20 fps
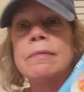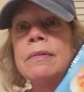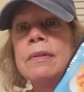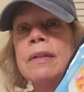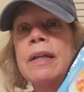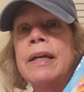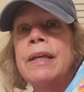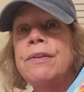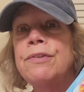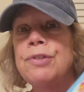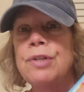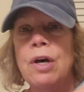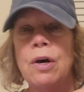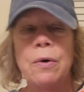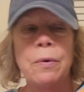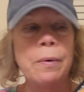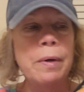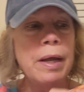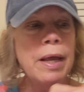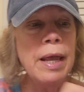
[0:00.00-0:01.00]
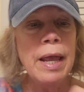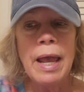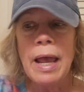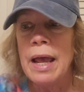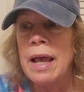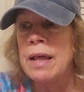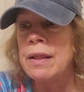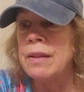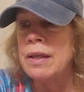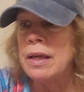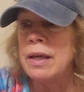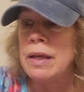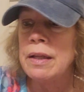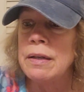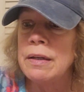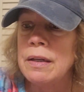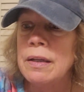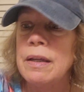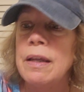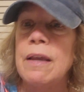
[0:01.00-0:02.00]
like so, and then